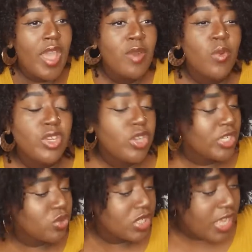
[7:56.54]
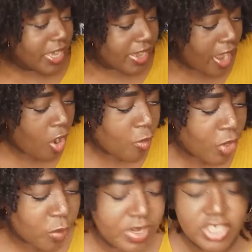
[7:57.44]
And as soon as I get out of my
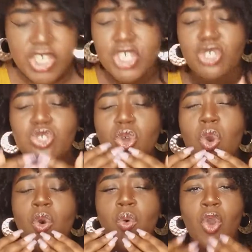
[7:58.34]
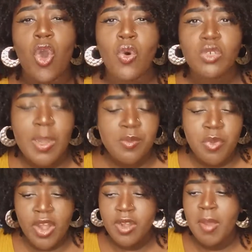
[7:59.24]
accommodation, it's so cold. I'm
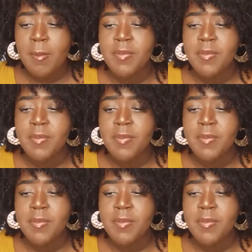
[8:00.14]
wearing my